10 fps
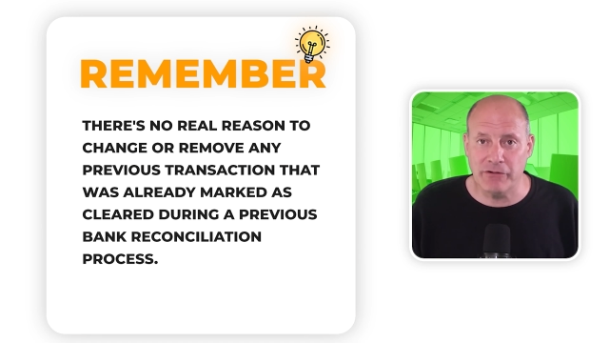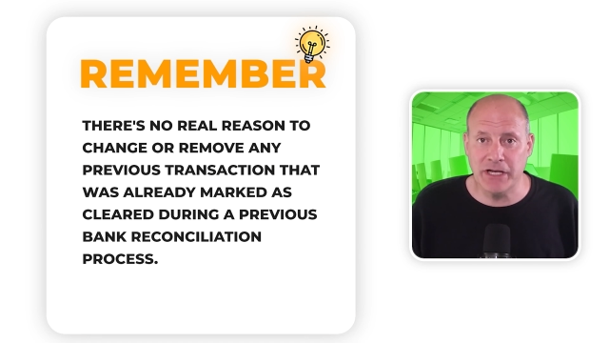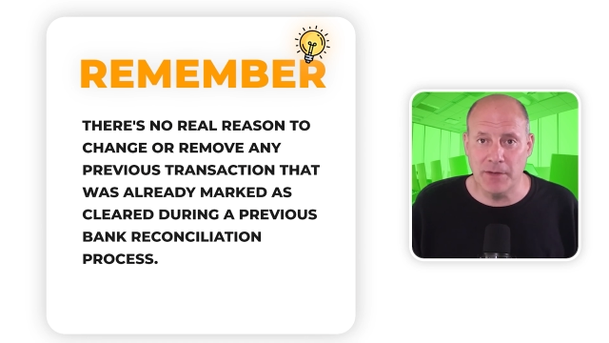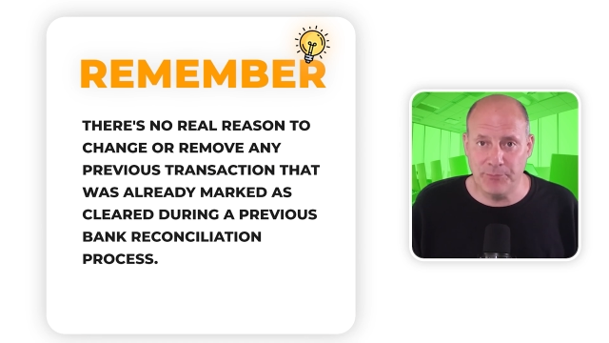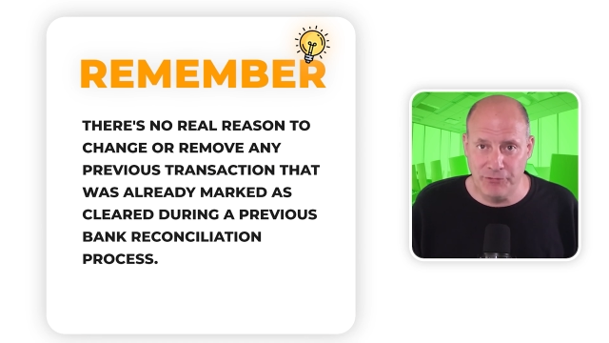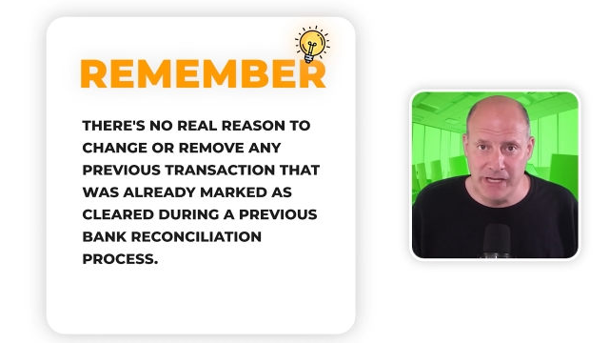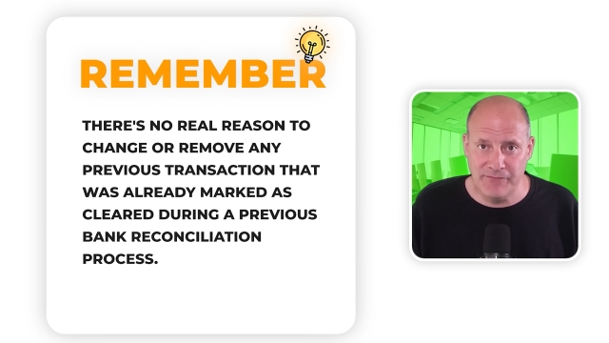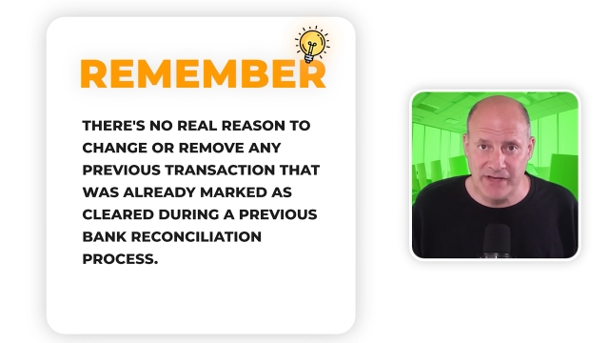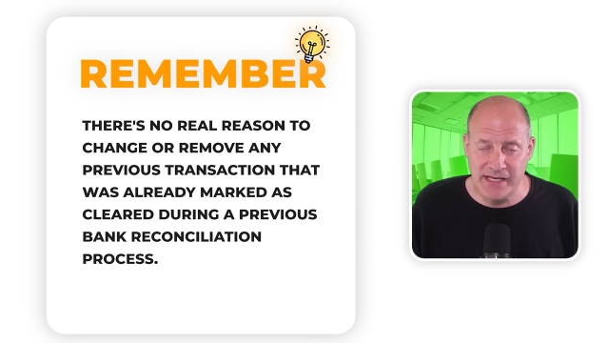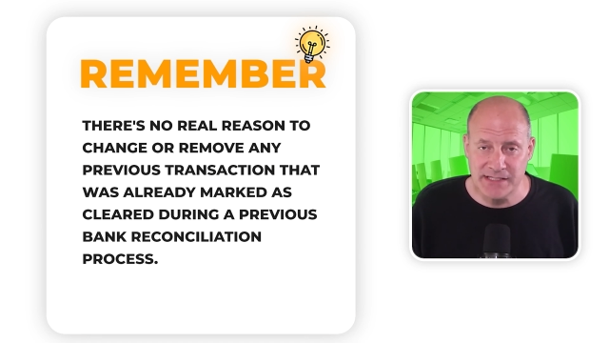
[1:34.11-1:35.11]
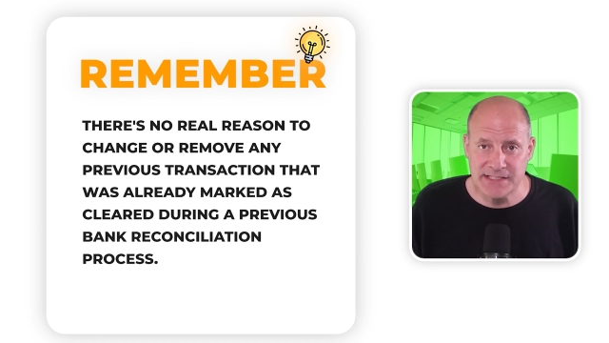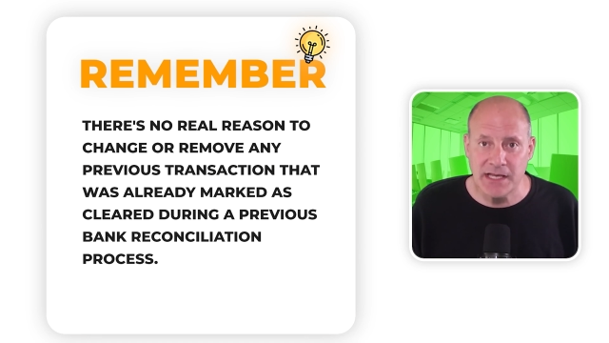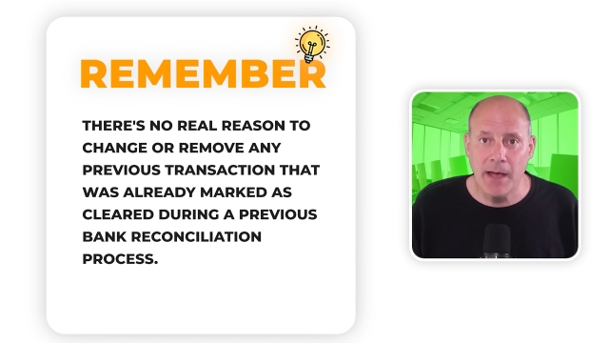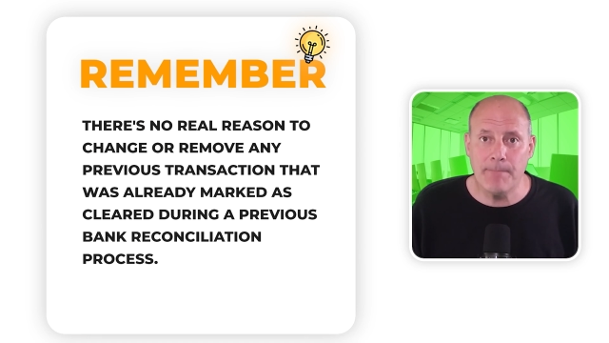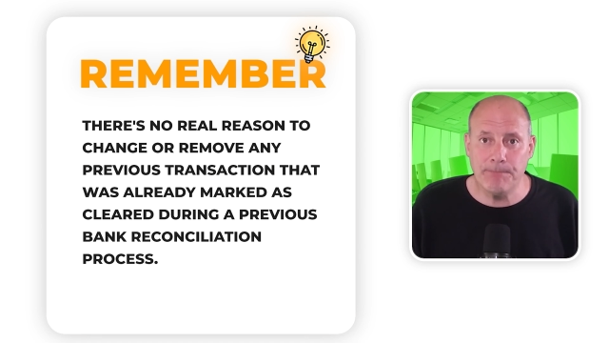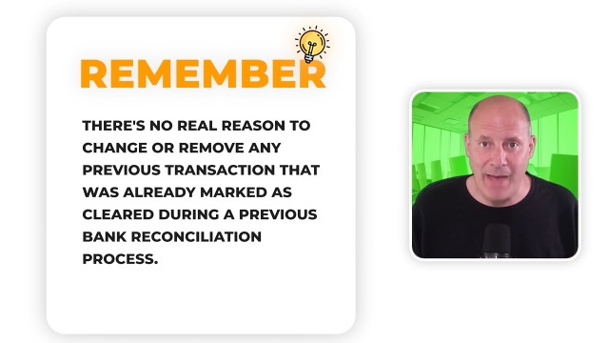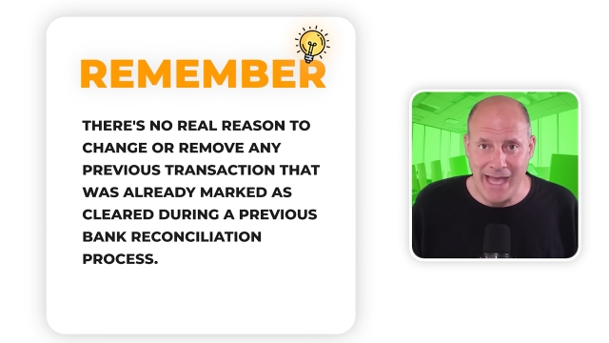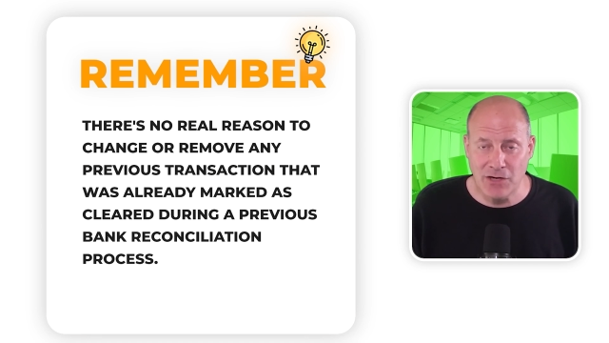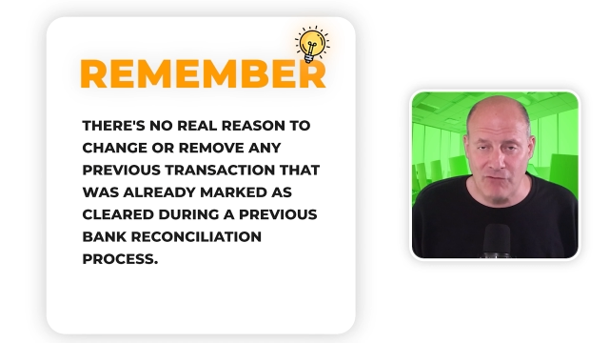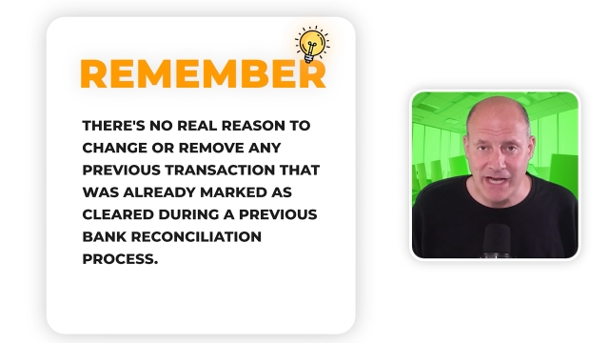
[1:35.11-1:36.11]
during a previous
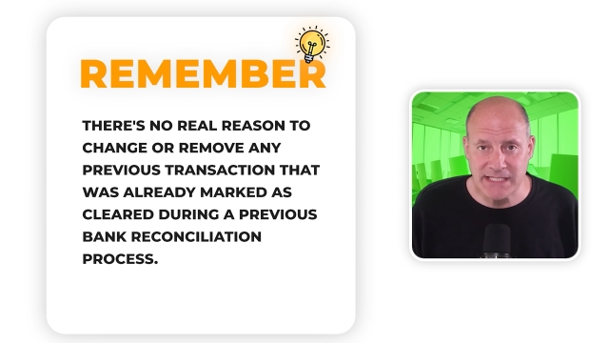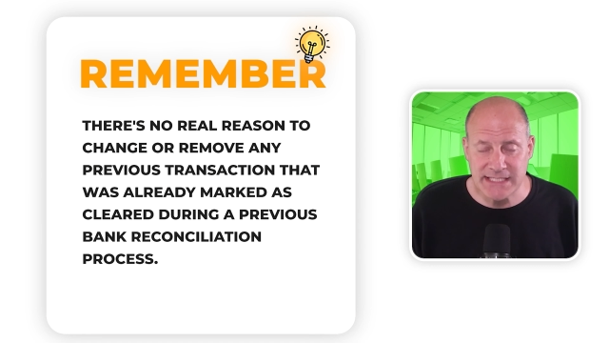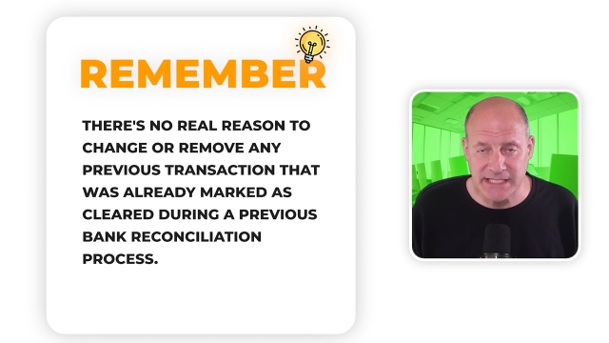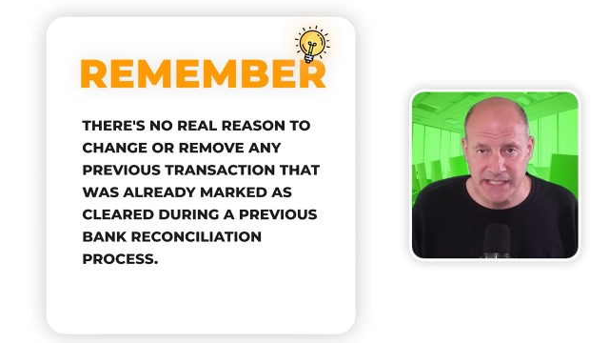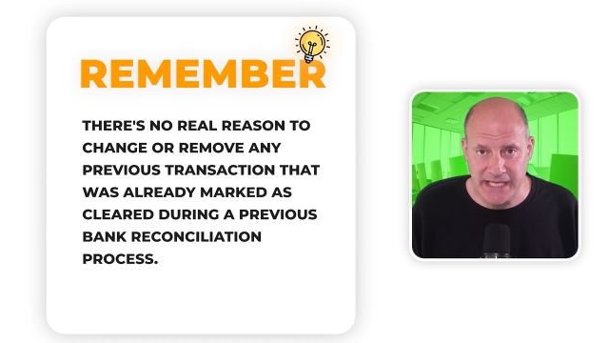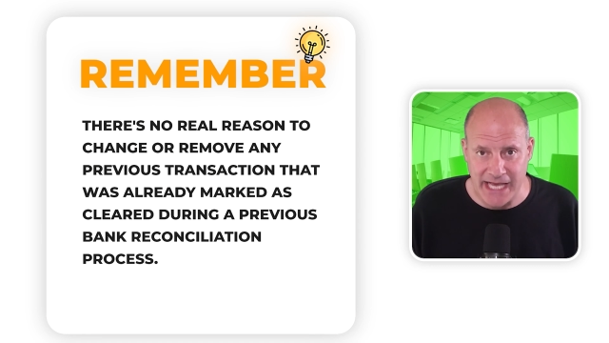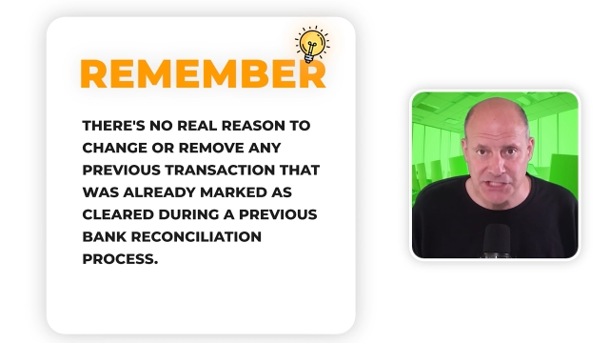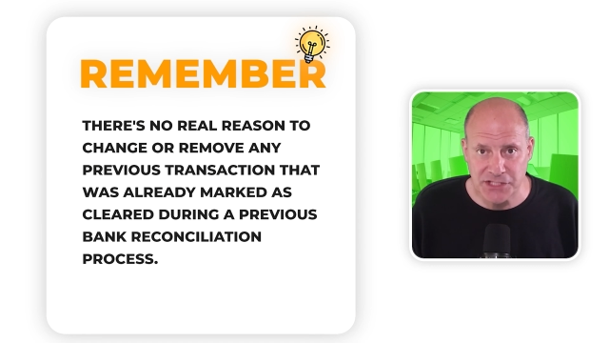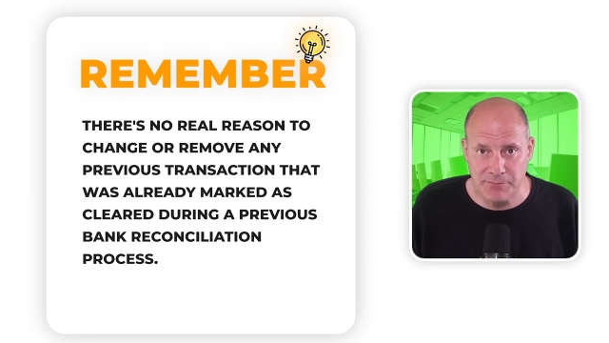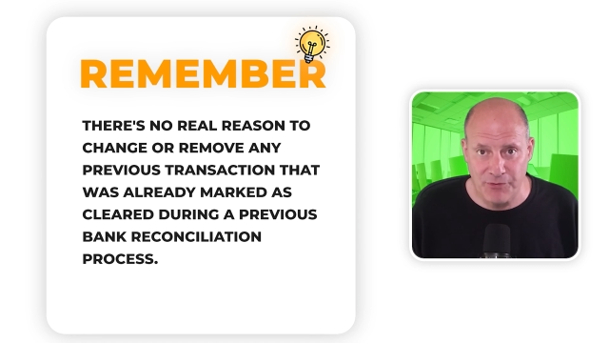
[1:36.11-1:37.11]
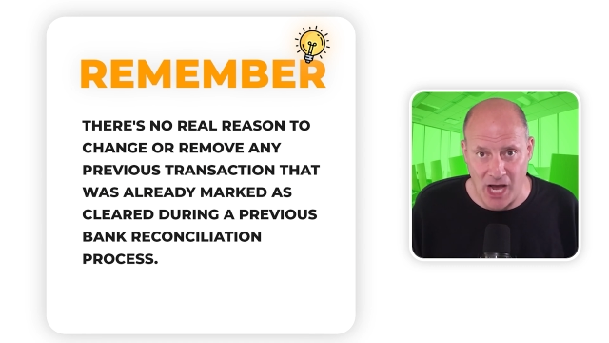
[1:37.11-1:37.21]
bank reconciliation